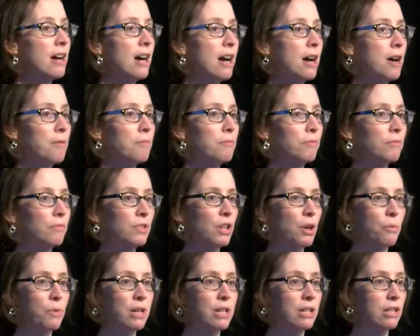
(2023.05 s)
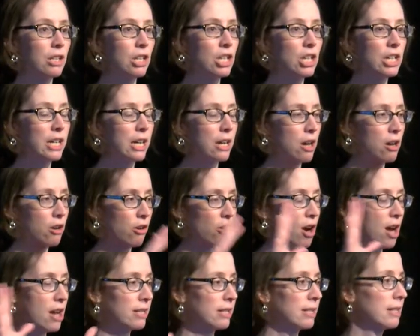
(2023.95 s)
Um, you know, we could look
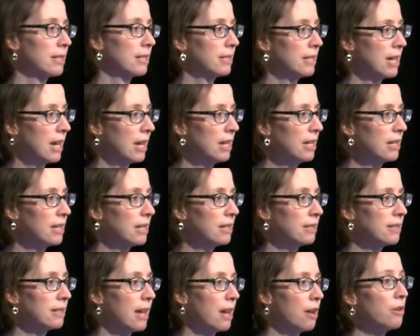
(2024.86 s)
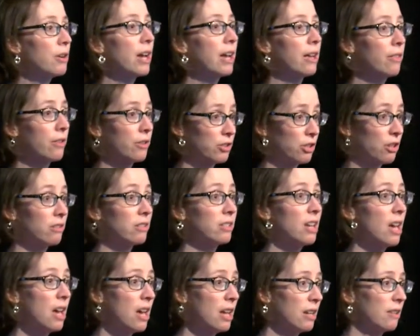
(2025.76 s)
across the state and say, okay, there's a
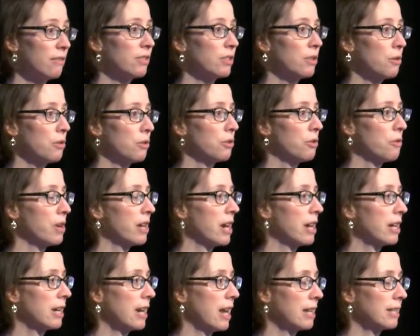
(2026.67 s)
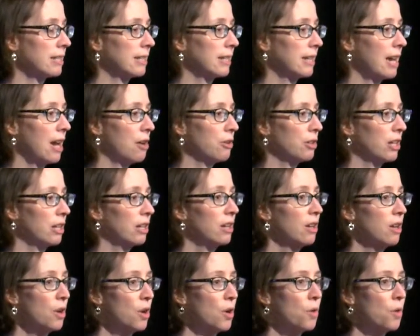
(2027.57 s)
ton of solar going on in Addison County.